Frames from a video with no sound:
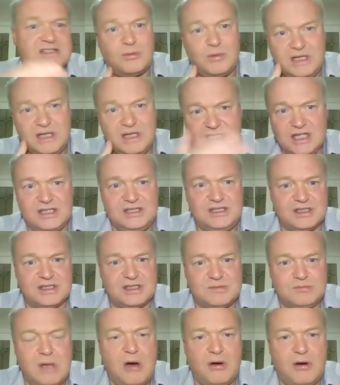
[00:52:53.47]
So we did
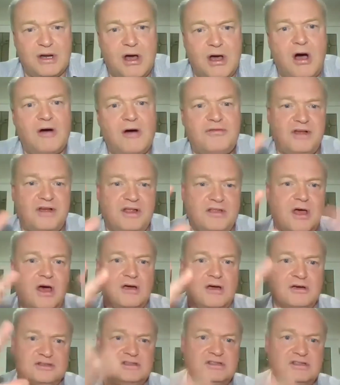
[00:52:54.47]
just mow it off, and
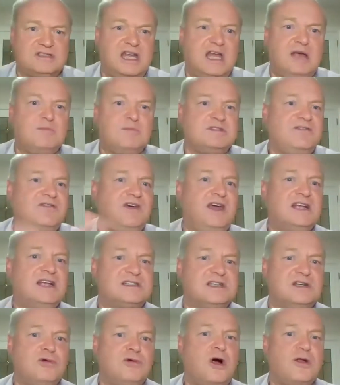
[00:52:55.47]
those stems
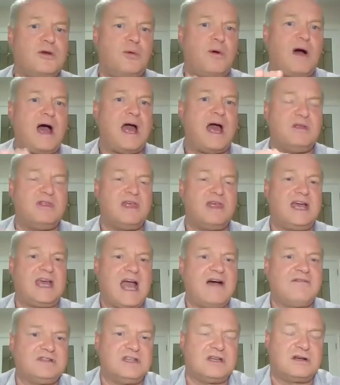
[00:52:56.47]
eventually rot away, but they
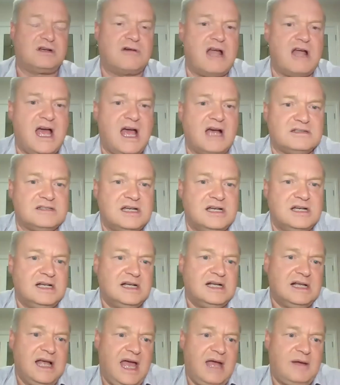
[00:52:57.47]
covered the ground
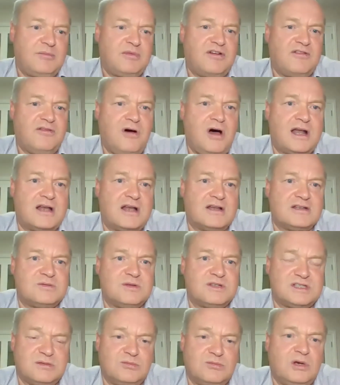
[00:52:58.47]
and provided
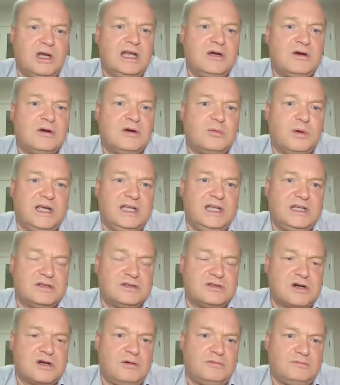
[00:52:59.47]
us with some really good weed
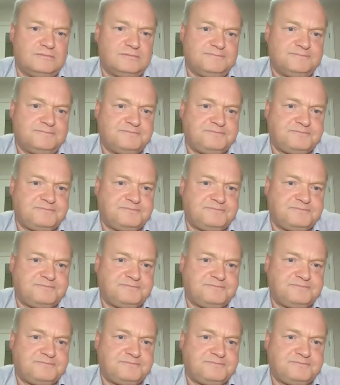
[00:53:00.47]
control.